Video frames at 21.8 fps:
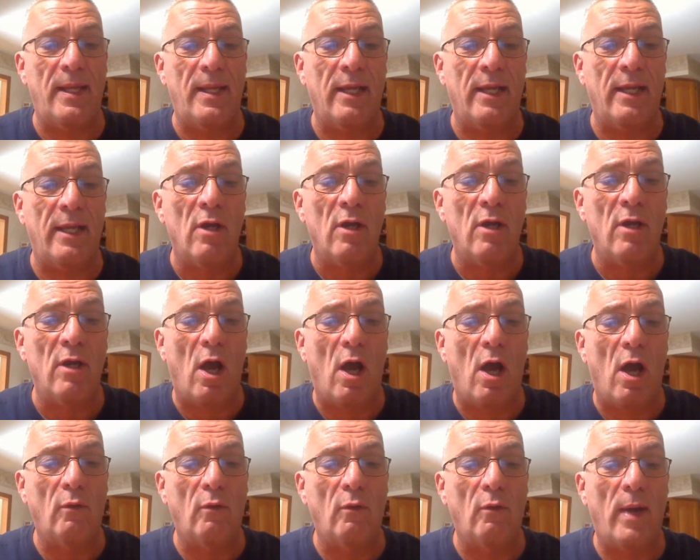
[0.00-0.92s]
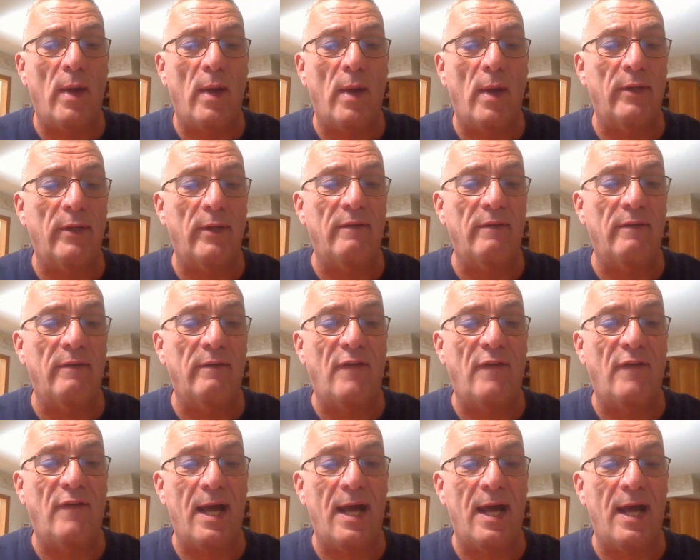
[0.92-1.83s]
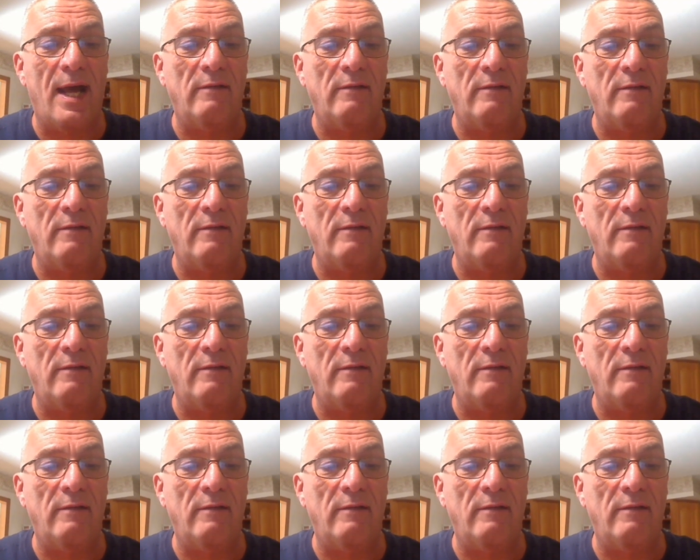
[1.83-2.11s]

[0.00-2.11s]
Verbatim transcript: here on Weather in 5.